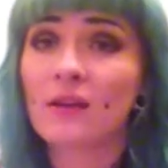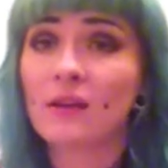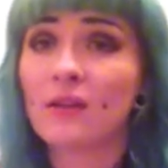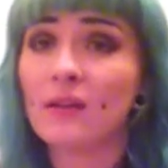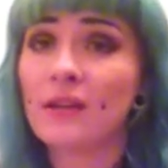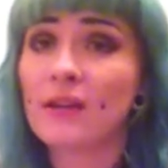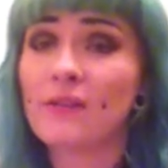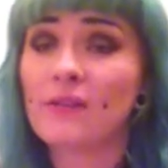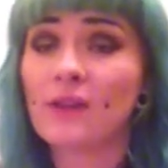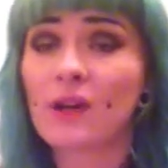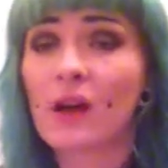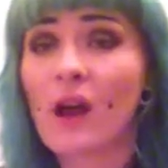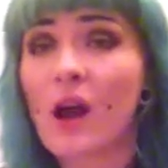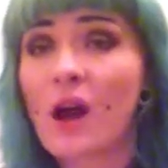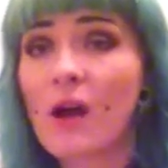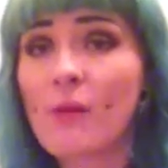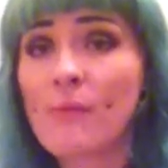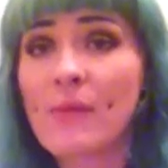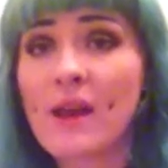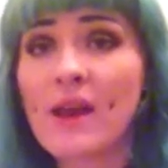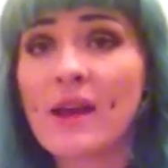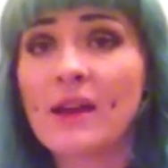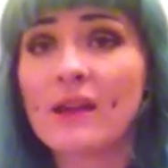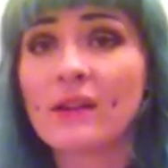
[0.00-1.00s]
leave a
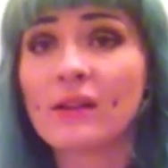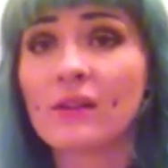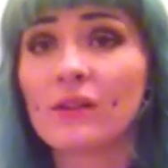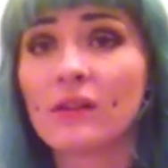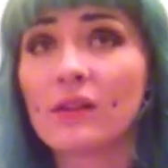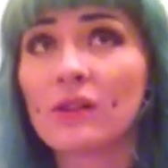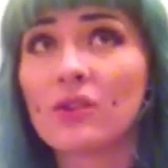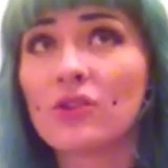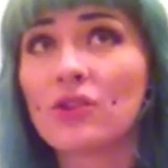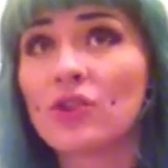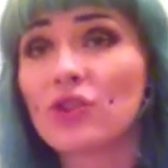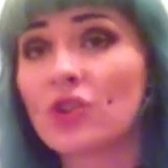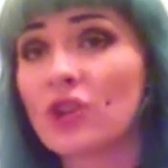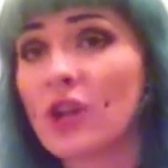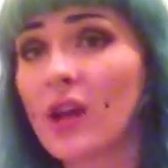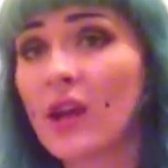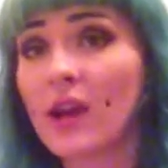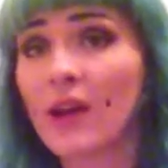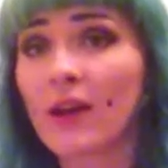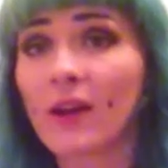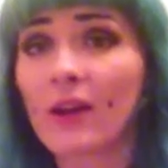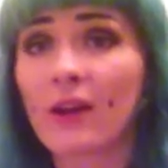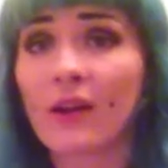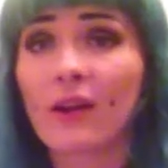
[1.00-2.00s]
comment,
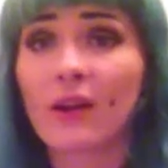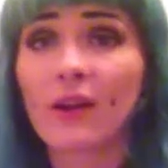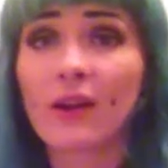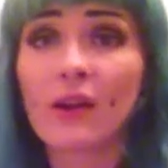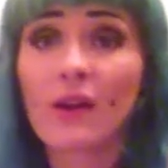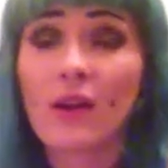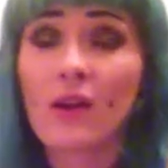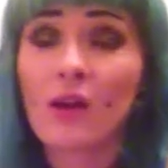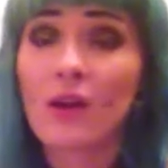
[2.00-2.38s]
share,